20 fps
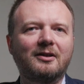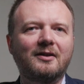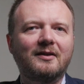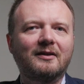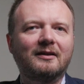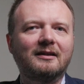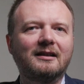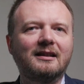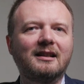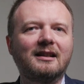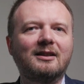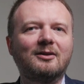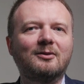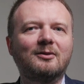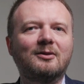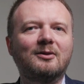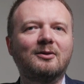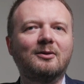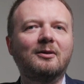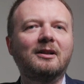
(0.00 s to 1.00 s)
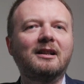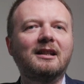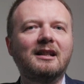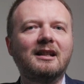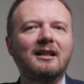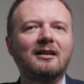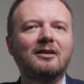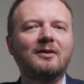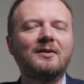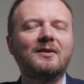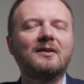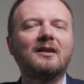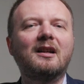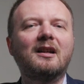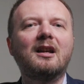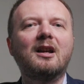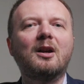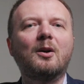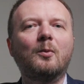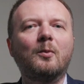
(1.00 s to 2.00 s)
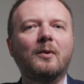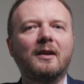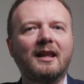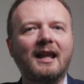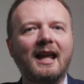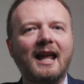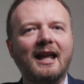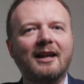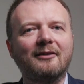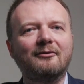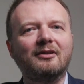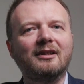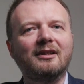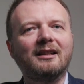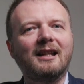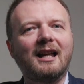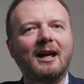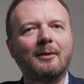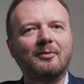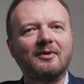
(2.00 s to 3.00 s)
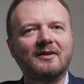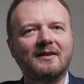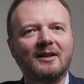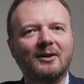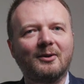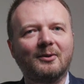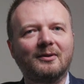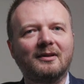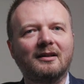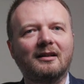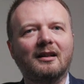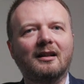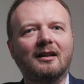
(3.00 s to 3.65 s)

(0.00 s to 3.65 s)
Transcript: Selanikio to your ears with every episode